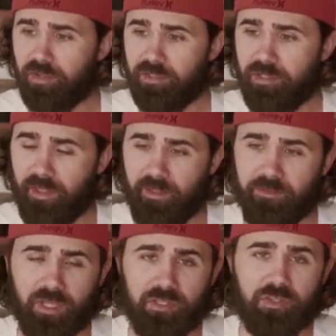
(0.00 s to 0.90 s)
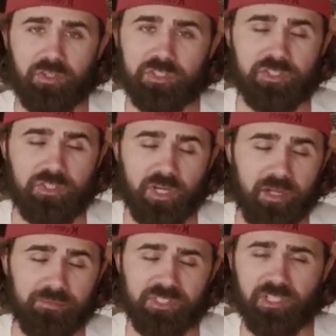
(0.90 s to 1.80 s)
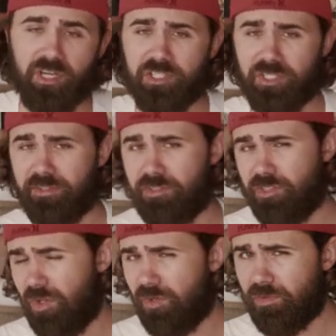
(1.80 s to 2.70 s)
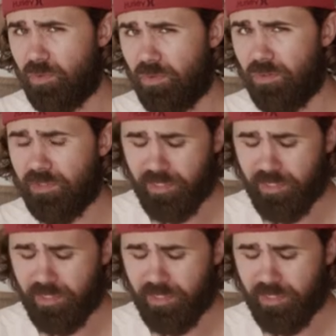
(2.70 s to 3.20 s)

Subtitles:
And there's jobs and contractors all over the world